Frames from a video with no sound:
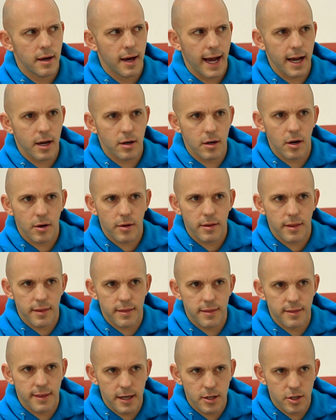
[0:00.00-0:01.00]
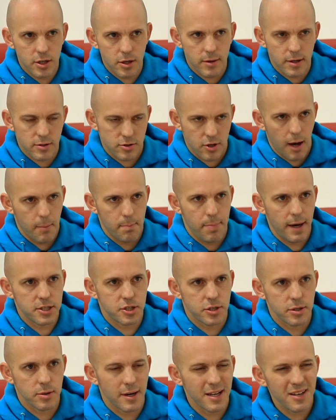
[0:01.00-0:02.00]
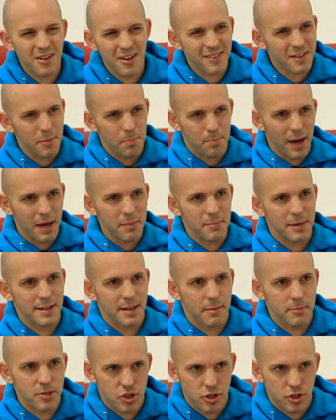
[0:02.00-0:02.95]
I go, no, they do. He goes, I'll bet you. You don't have to bet me, let me